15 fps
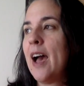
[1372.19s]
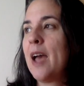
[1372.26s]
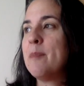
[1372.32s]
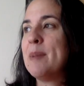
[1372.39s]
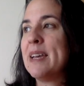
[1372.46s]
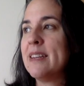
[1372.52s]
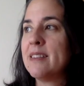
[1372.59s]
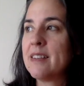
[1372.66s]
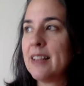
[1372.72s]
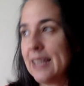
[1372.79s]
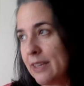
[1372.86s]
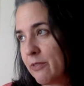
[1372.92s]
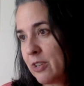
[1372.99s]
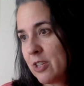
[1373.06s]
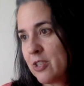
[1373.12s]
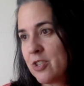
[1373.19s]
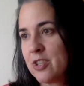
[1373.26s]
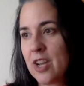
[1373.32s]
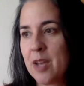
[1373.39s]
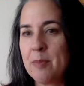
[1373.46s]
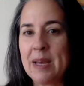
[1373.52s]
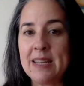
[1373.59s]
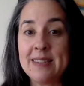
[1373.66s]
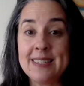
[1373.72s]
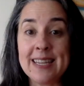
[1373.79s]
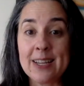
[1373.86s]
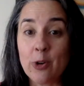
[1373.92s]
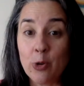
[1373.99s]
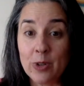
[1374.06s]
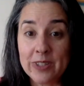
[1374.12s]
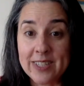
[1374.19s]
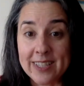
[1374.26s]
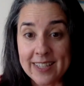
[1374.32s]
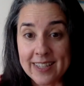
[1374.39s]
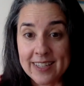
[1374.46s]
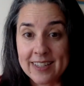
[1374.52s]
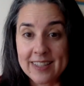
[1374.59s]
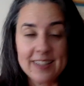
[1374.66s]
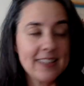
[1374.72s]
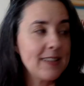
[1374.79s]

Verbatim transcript: I meant cleavage. I meant décolleté.